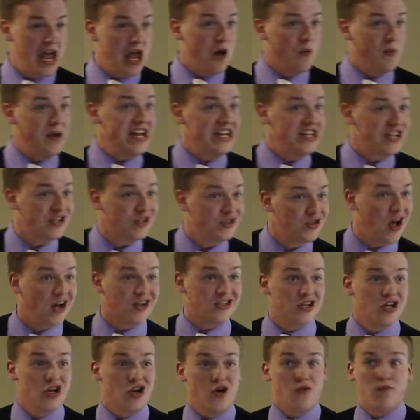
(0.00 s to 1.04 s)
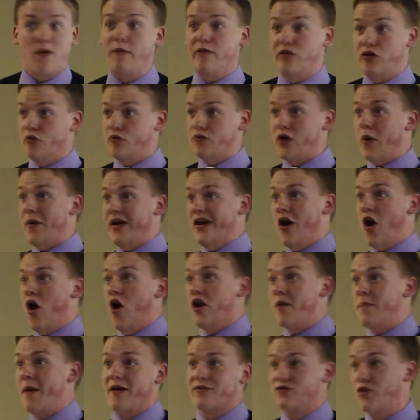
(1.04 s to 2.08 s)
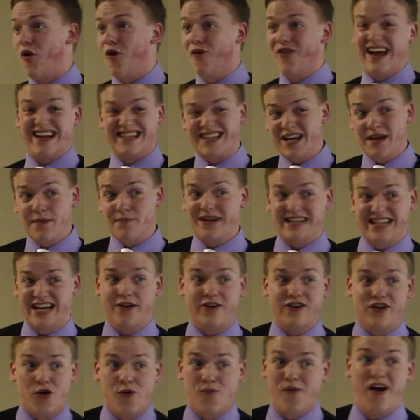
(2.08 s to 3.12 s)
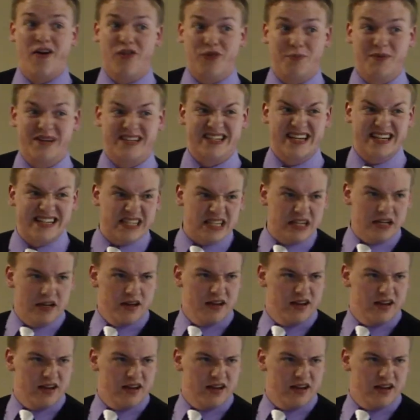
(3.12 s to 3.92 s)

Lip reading: We just thought, well, with you going on about all that material wealth business,